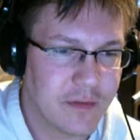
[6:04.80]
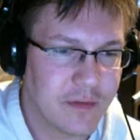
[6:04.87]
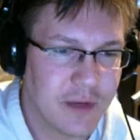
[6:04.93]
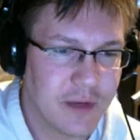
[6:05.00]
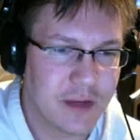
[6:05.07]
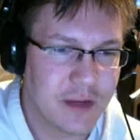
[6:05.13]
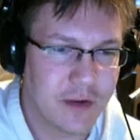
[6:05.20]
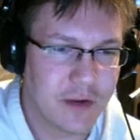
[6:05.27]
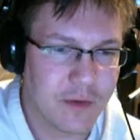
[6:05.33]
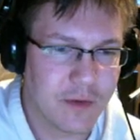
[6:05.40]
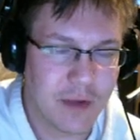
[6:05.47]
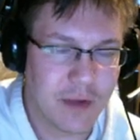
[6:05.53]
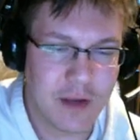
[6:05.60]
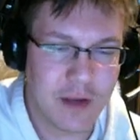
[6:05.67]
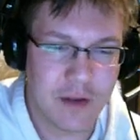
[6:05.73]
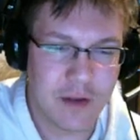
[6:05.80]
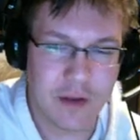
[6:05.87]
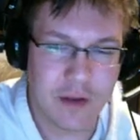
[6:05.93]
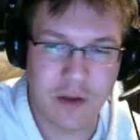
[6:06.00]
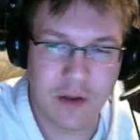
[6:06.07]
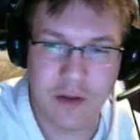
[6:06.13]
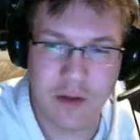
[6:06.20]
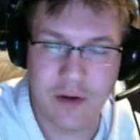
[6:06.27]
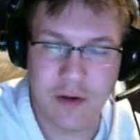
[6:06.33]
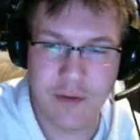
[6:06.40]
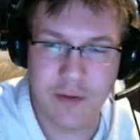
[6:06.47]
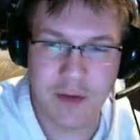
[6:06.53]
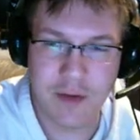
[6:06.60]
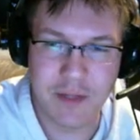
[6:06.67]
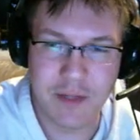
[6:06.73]
need to call it on a
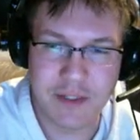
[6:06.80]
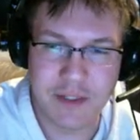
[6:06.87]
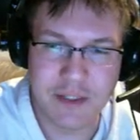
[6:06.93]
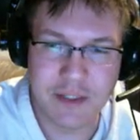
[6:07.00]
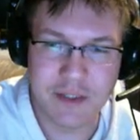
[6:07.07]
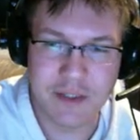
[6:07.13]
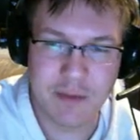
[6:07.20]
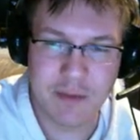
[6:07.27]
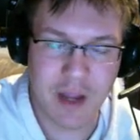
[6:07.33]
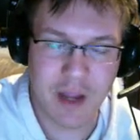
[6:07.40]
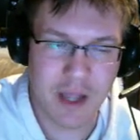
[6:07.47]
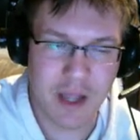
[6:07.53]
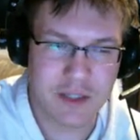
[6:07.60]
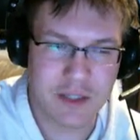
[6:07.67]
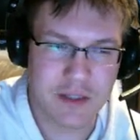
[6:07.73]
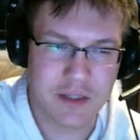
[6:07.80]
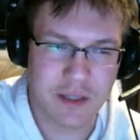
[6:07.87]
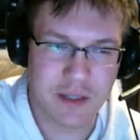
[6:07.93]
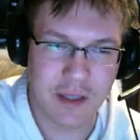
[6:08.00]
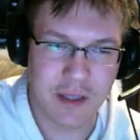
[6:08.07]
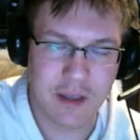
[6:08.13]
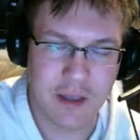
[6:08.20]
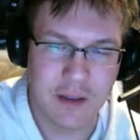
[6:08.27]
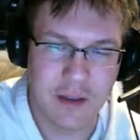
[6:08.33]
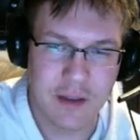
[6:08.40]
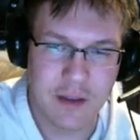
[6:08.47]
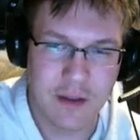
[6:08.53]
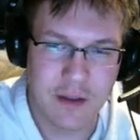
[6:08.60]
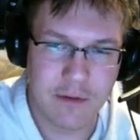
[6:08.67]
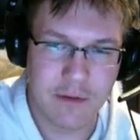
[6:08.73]
random instance, but I actually think
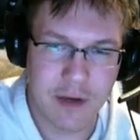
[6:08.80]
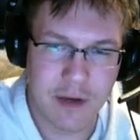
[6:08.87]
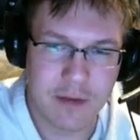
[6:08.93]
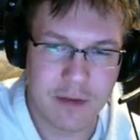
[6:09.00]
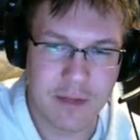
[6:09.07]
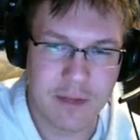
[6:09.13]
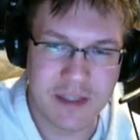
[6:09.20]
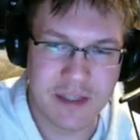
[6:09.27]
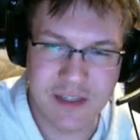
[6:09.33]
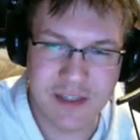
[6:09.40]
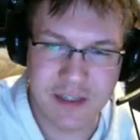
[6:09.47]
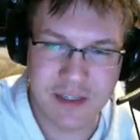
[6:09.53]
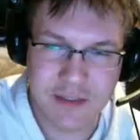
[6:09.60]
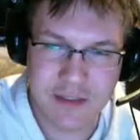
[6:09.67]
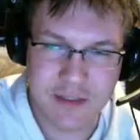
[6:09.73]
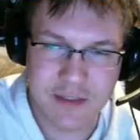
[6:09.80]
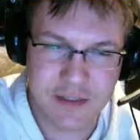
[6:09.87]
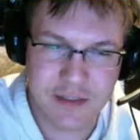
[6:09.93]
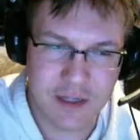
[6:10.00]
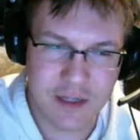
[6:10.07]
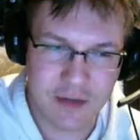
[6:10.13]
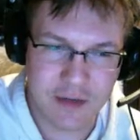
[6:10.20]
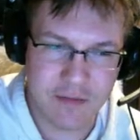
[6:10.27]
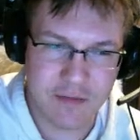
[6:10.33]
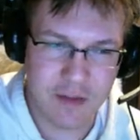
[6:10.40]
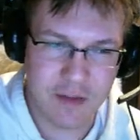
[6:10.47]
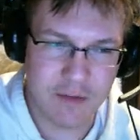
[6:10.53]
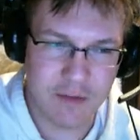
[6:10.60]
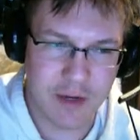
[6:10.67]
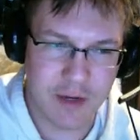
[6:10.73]
random is an instance of
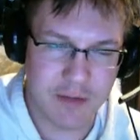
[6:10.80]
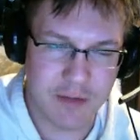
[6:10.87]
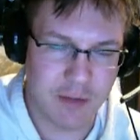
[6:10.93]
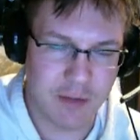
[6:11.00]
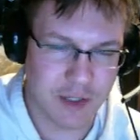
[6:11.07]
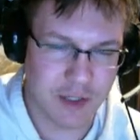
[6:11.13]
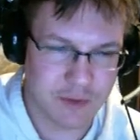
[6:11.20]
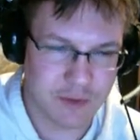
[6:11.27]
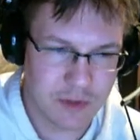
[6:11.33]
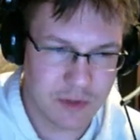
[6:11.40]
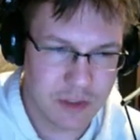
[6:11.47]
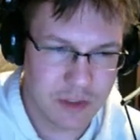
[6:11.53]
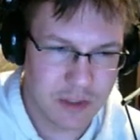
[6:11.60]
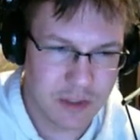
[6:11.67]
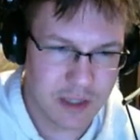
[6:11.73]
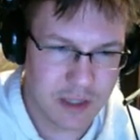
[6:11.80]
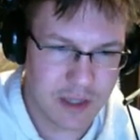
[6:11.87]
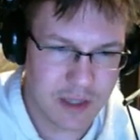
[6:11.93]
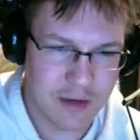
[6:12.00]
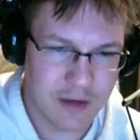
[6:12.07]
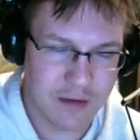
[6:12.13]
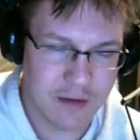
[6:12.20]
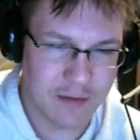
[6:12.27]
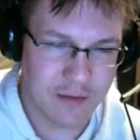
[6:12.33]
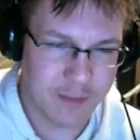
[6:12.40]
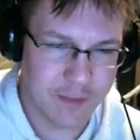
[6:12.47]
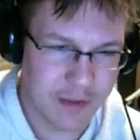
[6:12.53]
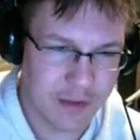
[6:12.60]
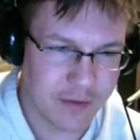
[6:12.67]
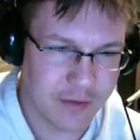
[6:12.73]
the random module in
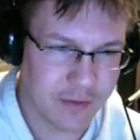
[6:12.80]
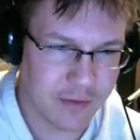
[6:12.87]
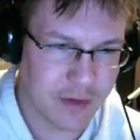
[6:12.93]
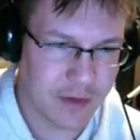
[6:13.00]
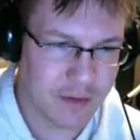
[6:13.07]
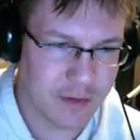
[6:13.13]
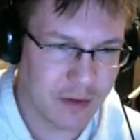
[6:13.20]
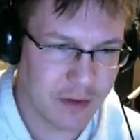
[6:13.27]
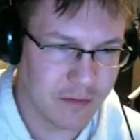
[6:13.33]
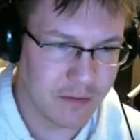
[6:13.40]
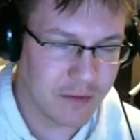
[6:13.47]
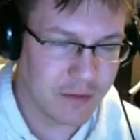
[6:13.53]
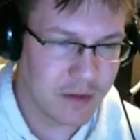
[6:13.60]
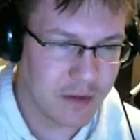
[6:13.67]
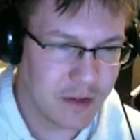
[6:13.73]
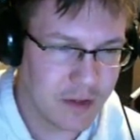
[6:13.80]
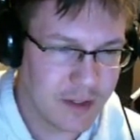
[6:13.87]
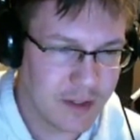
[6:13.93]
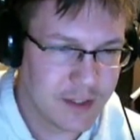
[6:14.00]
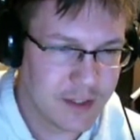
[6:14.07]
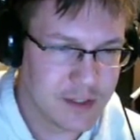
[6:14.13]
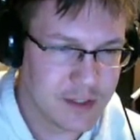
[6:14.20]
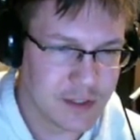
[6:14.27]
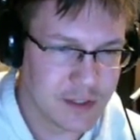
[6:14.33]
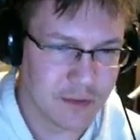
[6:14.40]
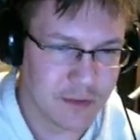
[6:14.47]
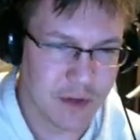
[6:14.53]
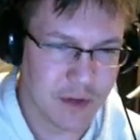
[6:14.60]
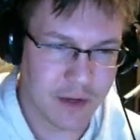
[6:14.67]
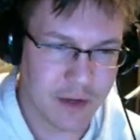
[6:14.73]
Python 3 and above, so
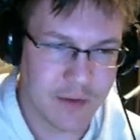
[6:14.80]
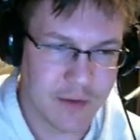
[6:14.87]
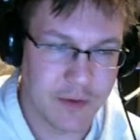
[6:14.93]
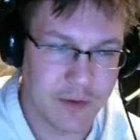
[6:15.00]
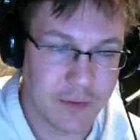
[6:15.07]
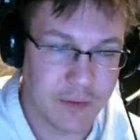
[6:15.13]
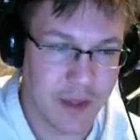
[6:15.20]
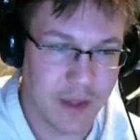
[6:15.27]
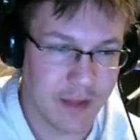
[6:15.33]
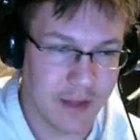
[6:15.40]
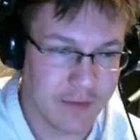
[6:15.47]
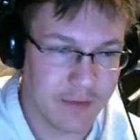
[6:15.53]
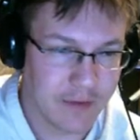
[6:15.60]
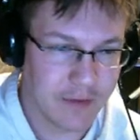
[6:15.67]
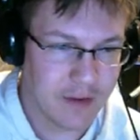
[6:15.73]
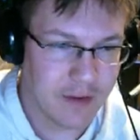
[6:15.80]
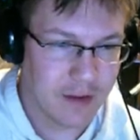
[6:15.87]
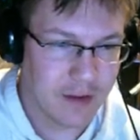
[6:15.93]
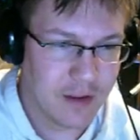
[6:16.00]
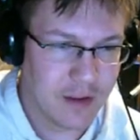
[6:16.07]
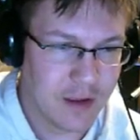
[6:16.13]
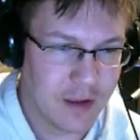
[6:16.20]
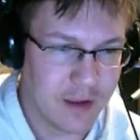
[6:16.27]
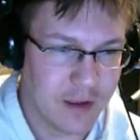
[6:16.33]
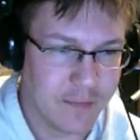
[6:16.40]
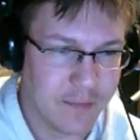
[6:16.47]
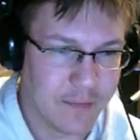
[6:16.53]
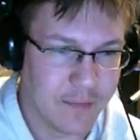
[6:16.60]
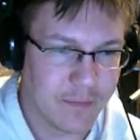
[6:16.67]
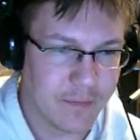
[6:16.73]
we're not going to do that.
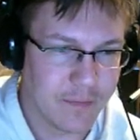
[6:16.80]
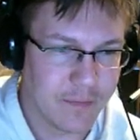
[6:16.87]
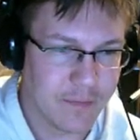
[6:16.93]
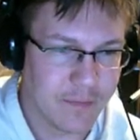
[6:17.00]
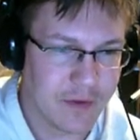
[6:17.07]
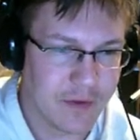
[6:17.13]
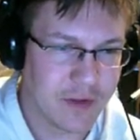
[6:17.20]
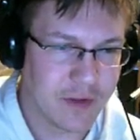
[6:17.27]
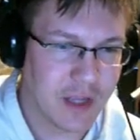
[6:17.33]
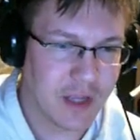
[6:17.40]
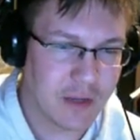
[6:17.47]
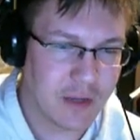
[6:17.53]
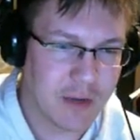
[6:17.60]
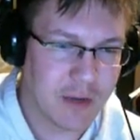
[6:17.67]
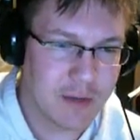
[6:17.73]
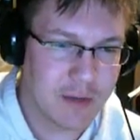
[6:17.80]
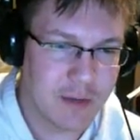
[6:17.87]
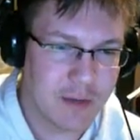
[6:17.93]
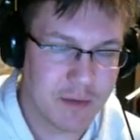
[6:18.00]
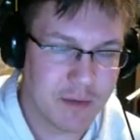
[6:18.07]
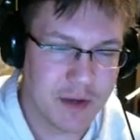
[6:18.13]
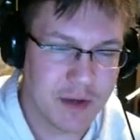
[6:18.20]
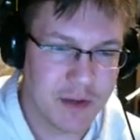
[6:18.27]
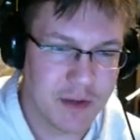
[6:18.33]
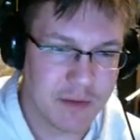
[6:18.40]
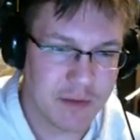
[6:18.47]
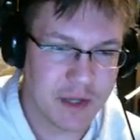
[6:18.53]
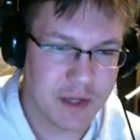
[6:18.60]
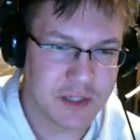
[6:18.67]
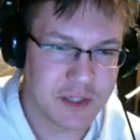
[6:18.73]
But it's going to get a random number in the
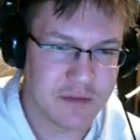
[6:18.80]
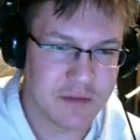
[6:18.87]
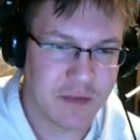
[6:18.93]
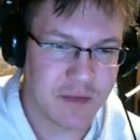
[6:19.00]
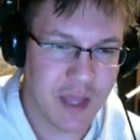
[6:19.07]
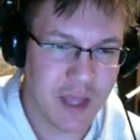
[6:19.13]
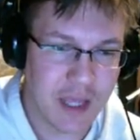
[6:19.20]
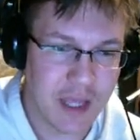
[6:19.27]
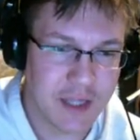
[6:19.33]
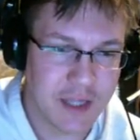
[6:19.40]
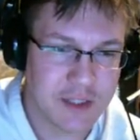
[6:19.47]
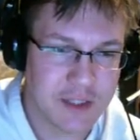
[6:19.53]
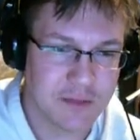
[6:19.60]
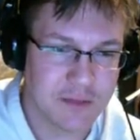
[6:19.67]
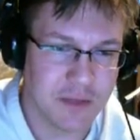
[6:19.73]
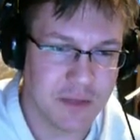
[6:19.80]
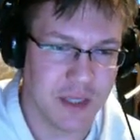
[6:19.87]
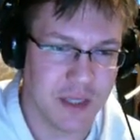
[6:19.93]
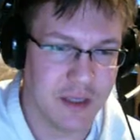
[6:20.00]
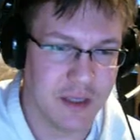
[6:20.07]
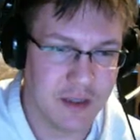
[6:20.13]
range of A to B.